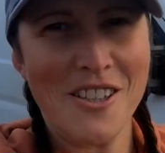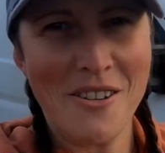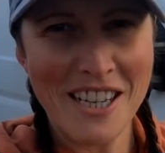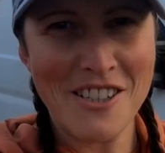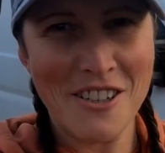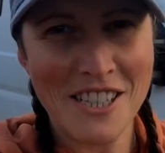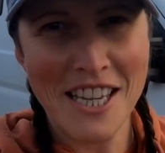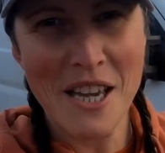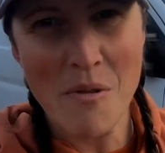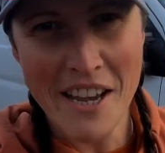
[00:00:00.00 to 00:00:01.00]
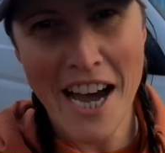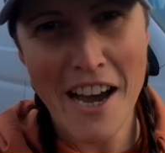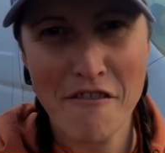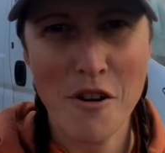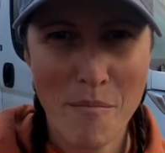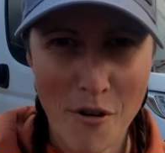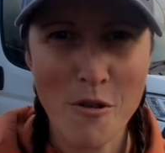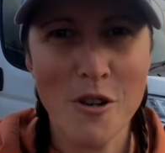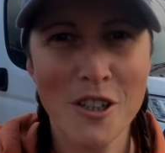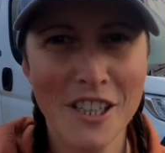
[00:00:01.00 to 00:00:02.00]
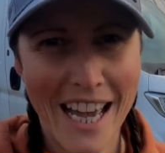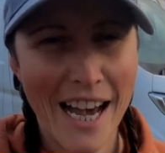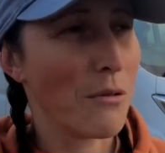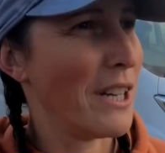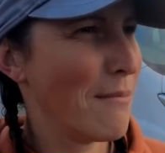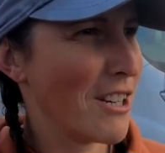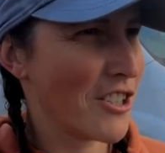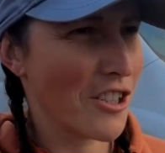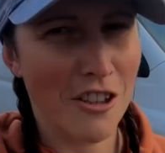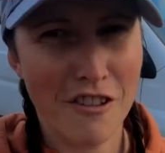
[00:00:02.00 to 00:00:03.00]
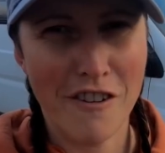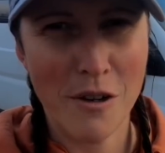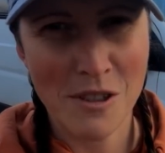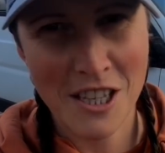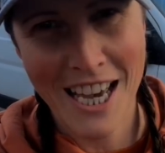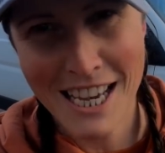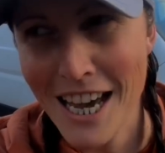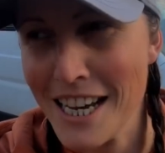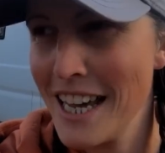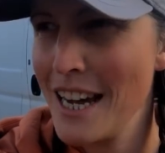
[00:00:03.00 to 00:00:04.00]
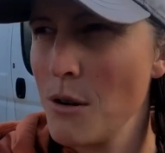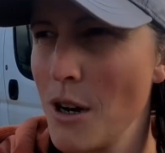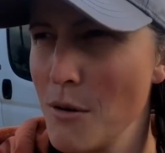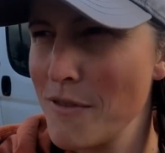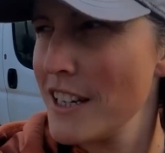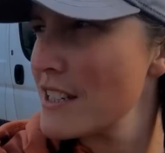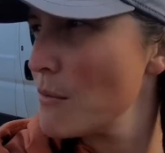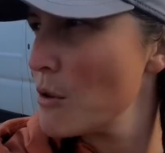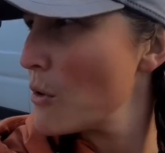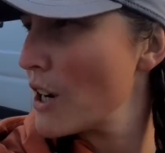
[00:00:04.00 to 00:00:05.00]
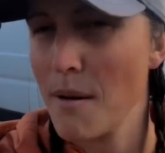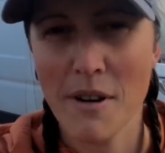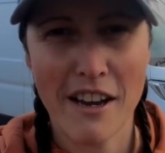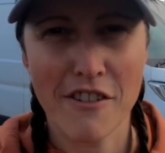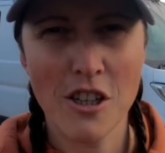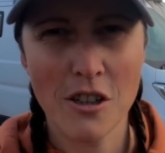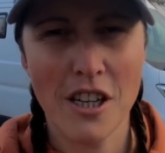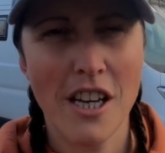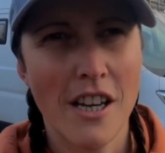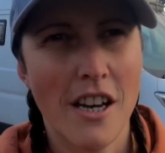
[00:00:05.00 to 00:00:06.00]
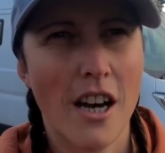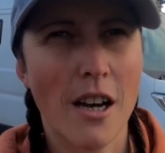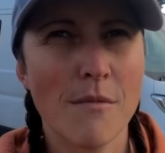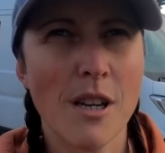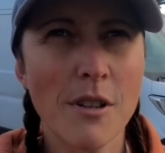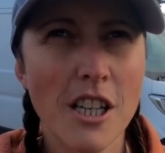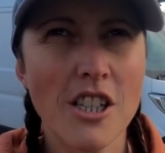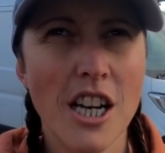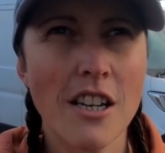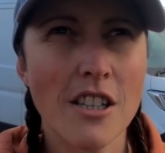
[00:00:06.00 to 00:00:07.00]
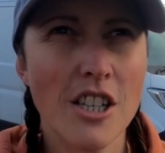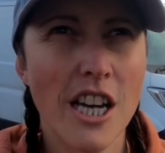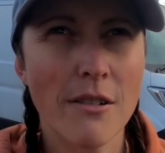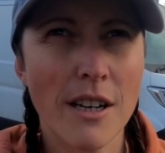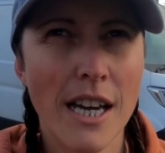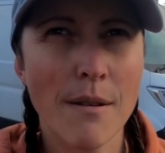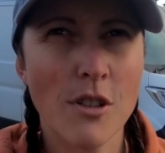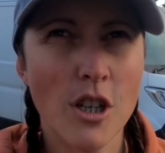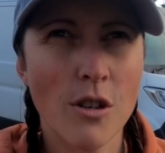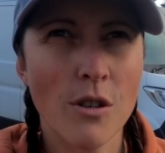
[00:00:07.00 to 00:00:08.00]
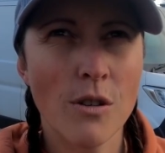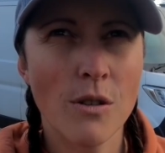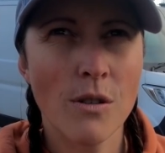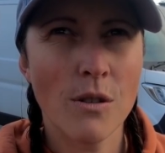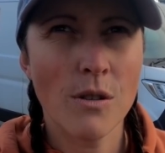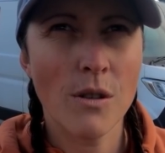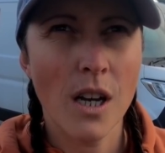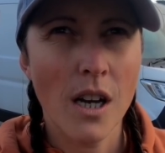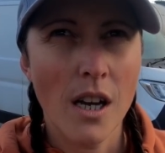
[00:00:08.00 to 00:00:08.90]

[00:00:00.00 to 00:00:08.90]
So as you can see, we have broken down. Emily's just on the phone to the AA now. Hopefully someone will come and have a look. So I'm going to change the channel name to